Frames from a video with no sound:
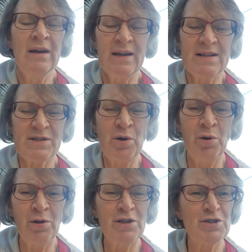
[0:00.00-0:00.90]
It's
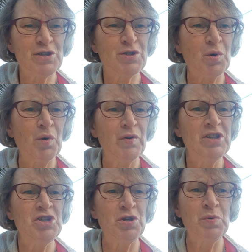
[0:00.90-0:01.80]
all the
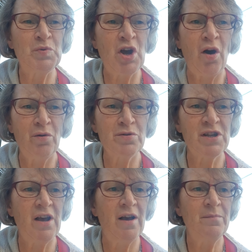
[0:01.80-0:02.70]
stories you told
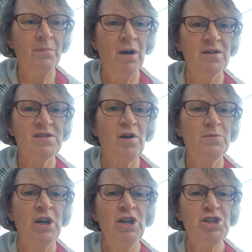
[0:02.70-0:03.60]
her, Ma sobbed.